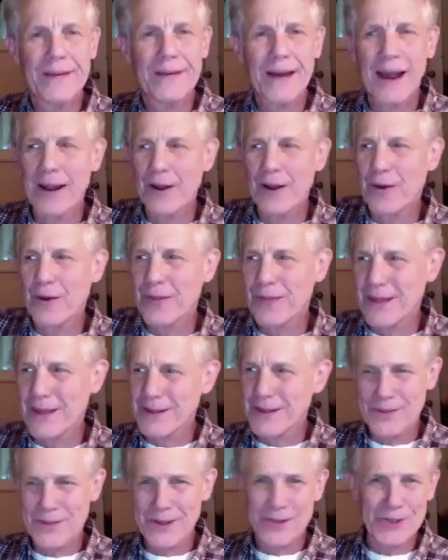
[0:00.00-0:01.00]
I know
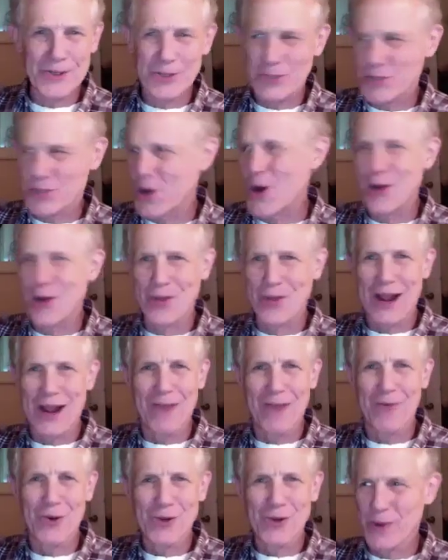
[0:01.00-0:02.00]
that there's a song that
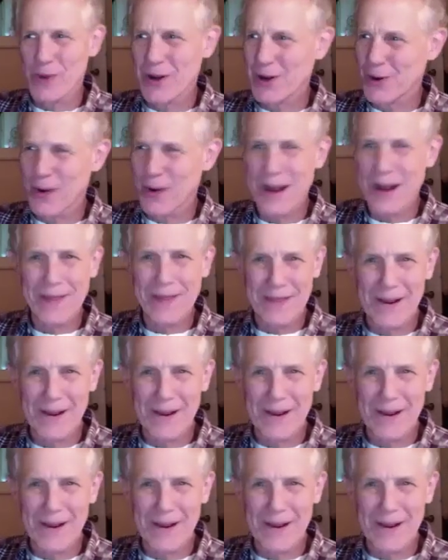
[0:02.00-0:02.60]
I've always wanted to write.